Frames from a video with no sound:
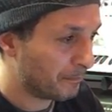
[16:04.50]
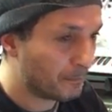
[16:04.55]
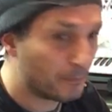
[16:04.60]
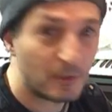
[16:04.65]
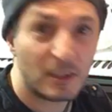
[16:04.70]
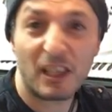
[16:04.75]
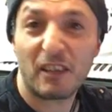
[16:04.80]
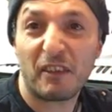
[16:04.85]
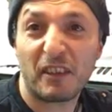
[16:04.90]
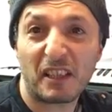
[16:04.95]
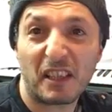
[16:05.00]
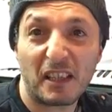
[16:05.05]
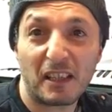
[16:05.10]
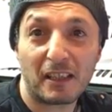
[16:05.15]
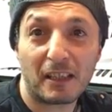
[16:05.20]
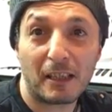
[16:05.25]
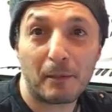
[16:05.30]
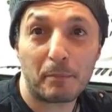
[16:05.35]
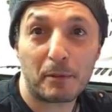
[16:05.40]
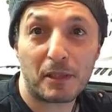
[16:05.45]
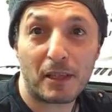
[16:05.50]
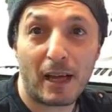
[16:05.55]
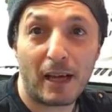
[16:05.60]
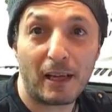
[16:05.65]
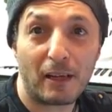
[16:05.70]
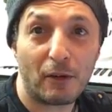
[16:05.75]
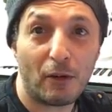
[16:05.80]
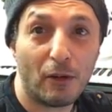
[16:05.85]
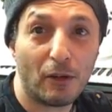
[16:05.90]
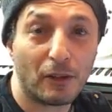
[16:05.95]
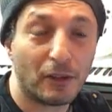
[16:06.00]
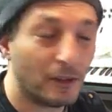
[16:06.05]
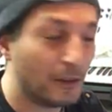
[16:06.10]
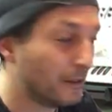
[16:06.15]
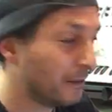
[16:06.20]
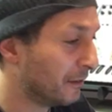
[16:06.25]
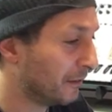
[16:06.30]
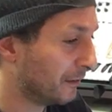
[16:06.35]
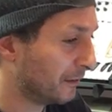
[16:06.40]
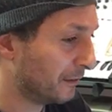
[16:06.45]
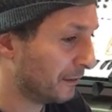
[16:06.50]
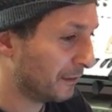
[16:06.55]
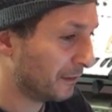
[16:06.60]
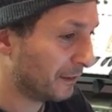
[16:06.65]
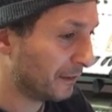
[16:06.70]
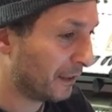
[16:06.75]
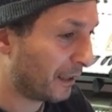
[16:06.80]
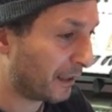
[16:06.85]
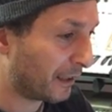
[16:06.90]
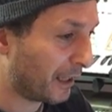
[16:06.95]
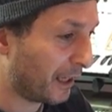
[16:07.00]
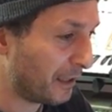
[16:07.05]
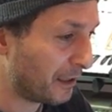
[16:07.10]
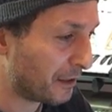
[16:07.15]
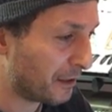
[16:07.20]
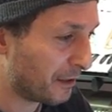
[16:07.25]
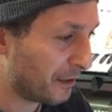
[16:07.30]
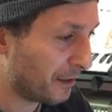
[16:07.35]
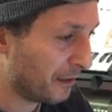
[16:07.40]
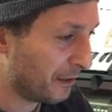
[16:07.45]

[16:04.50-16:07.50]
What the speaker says: see if it's gonna keep staying on, I guess.